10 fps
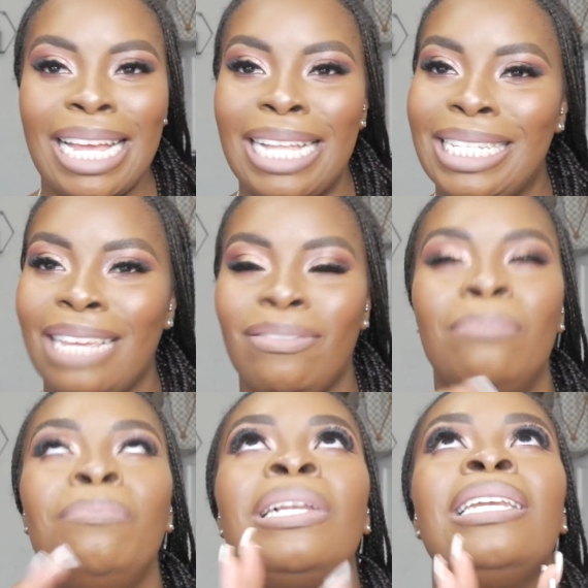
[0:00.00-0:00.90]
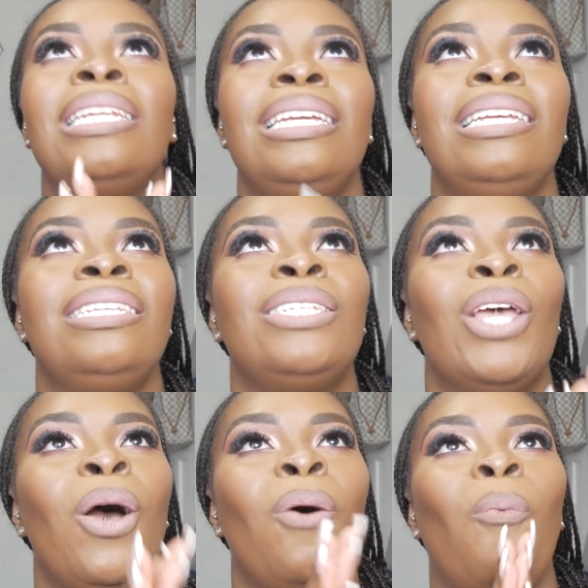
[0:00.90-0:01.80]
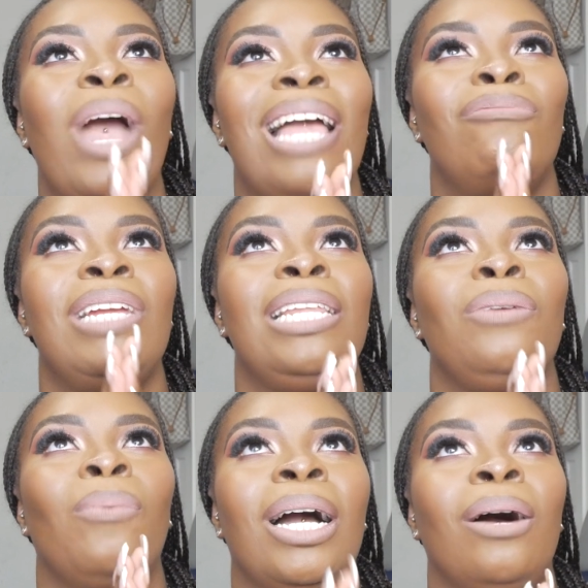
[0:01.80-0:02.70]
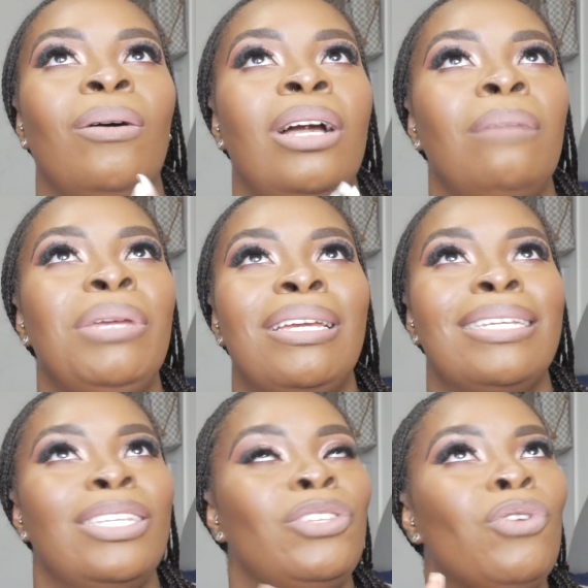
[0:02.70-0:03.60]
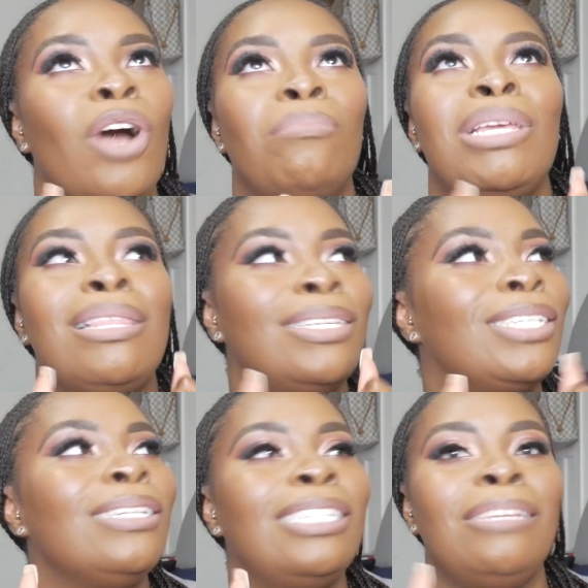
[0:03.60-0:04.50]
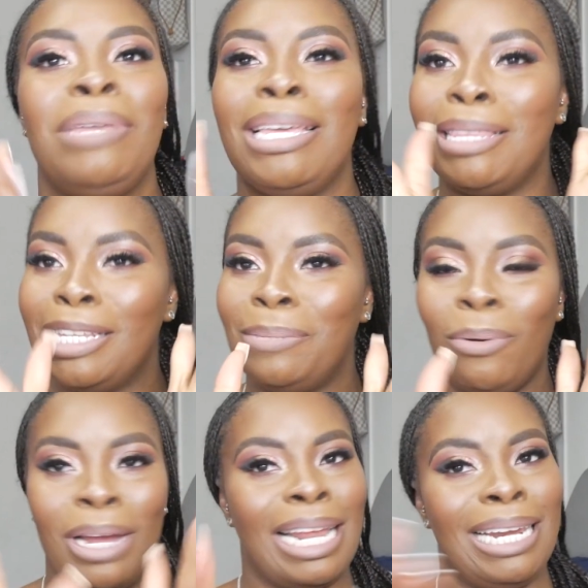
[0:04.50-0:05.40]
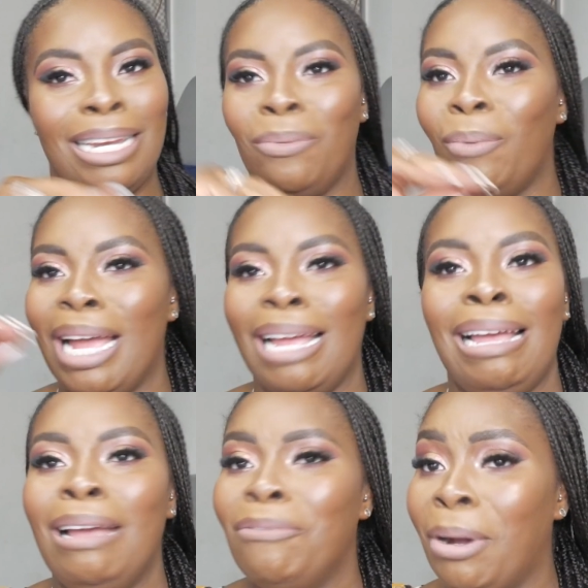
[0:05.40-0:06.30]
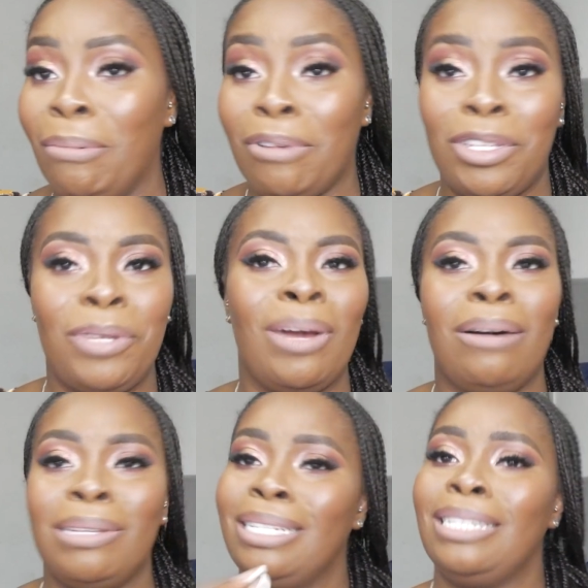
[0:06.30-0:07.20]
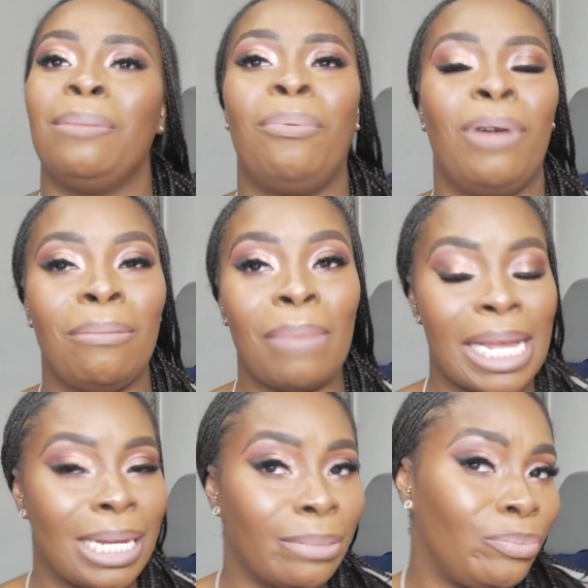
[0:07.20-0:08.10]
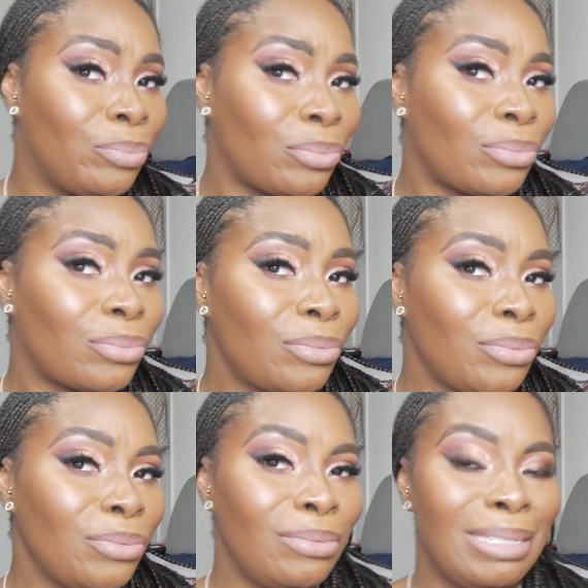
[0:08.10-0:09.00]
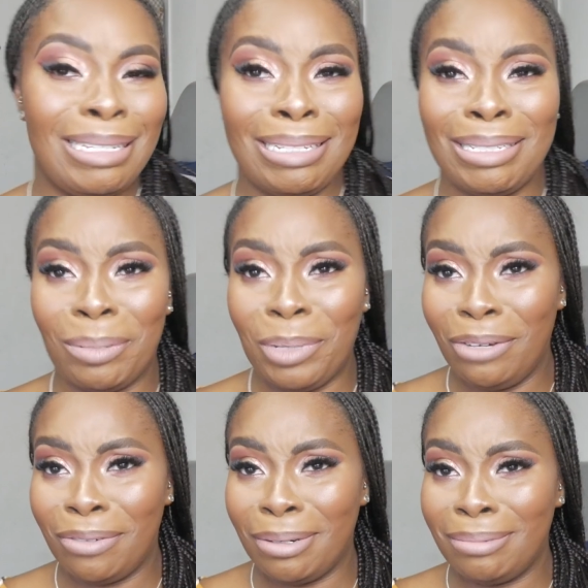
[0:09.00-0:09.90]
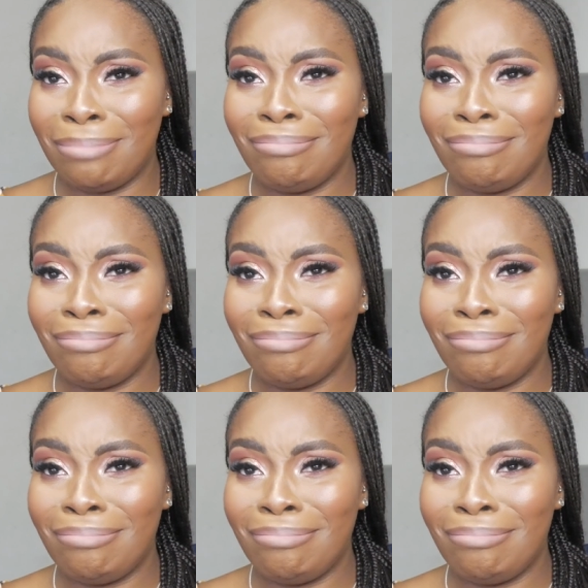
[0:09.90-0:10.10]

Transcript: It's given, please wear really well, because you can't be this good to me at this point and then wear for only 2 hours and disappoint me. This is so beautiful.